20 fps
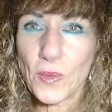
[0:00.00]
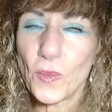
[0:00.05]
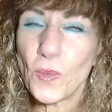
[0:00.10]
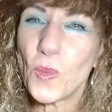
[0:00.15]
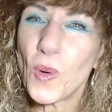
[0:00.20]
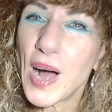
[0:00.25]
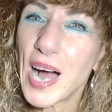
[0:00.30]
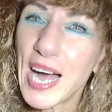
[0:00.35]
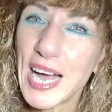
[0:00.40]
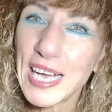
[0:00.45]

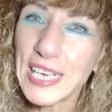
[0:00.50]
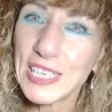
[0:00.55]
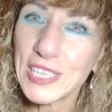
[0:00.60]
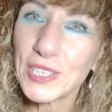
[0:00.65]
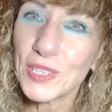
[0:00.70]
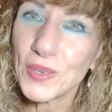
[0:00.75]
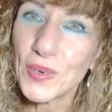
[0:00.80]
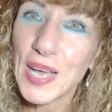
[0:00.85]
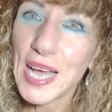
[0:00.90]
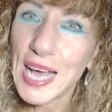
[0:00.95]
Why
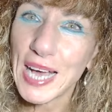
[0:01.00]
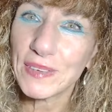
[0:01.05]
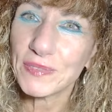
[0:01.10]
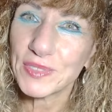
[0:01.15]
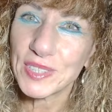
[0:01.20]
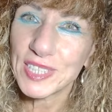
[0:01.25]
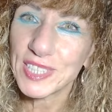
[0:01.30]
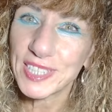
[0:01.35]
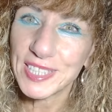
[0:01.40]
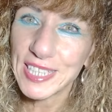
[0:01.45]
do you
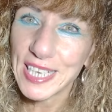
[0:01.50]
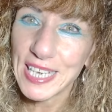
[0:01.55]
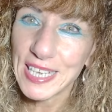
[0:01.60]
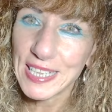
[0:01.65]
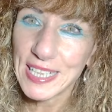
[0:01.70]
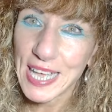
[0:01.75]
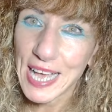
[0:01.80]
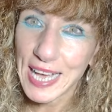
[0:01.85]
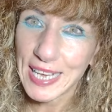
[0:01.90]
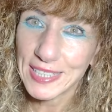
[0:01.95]
have to
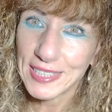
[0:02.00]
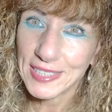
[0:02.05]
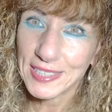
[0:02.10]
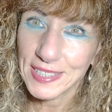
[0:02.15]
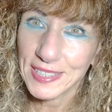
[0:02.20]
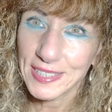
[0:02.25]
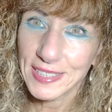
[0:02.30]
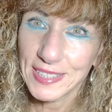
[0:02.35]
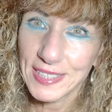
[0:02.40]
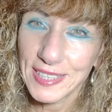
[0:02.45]
say that?
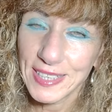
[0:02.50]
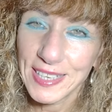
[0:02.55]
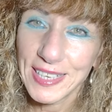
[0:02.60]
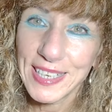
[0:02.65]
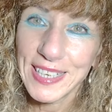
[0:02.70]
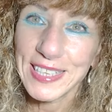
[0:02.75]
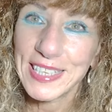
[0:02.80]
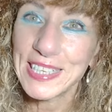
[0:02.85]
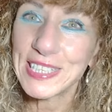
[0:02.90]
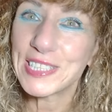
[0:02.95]

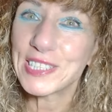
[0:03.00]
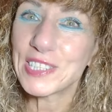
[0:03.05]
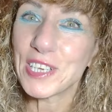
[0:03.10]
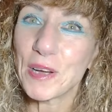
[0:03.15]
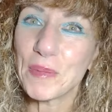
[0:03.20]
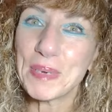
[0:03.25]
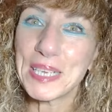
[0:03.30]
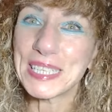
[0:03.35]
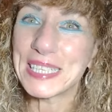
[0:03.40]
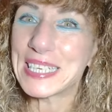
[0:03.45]
There's so
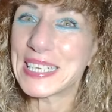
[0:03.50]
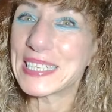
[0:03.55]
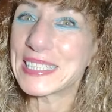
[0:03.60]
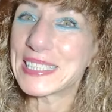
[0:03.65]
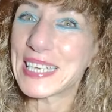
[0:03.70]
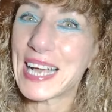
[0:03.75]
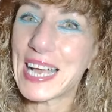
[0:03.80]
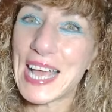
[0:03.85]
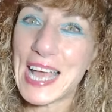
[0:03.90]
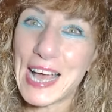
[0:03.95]
many
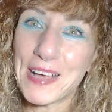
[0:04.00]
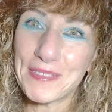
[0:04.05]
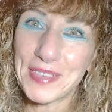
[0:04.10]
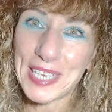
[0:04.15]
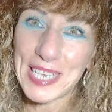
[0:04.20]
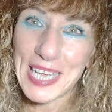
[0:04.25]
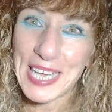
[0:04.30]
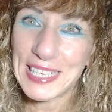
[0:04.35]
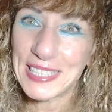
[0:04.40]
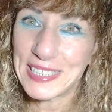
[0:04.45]
things I have
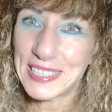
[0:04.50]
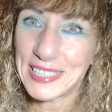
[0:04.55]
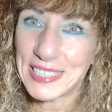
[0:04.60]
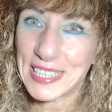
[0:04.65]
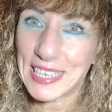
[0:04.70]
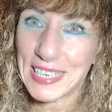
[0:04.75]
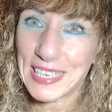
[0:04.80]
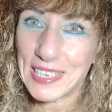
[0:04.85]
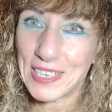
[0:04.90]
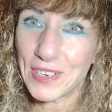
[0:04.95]

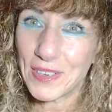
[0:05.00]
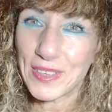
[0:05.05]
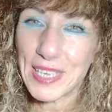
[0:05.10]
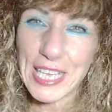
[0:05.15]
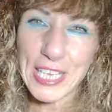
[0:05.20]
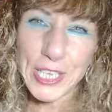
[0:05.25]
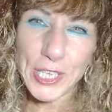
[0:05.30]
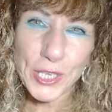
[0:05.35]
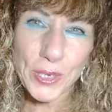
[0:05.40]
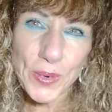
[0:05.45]
against it.
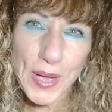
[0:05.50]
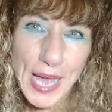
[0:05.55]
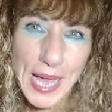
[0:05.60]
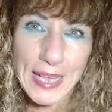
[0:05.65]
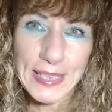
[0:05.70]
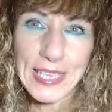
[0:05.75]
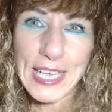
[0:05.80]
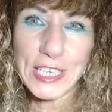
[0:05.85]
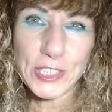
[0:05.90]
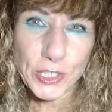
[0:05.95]

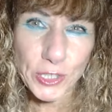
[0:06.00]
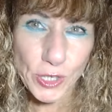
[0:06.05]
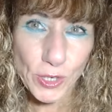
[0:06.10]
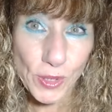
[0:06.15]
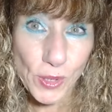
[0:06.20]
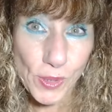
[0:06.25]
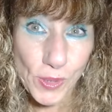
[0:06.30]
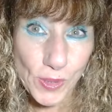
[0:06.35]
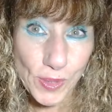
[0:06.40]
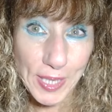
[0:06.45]
That's
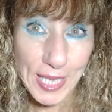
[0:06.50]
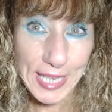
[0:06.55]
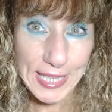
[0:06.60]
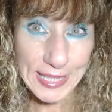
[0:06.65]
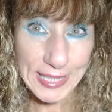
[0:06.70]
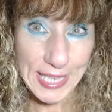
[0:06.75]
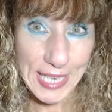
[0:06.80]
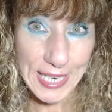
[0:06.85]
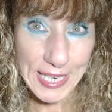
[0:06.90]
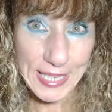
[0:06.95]
your whole
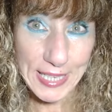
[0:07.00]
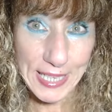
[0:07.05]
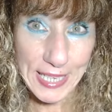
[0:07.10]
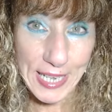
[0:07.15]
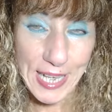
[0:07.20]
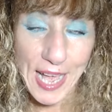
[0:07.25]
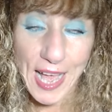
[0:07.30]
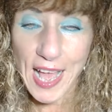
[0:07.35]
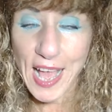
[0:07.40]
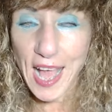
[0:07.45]

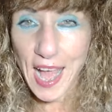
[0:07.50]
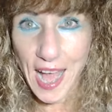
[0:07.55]
identity.